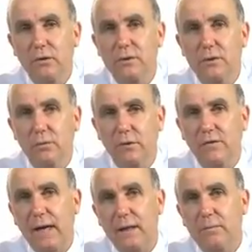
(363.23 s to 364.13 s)
goods that were
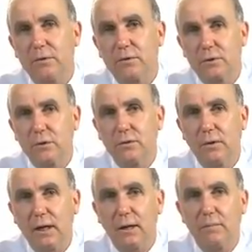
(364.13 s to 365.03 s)
available
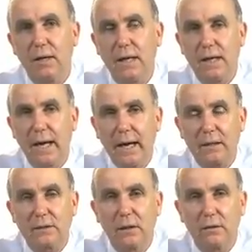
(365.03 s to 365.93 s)
to
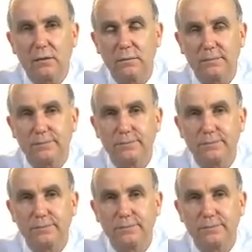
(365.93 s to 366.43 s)
households.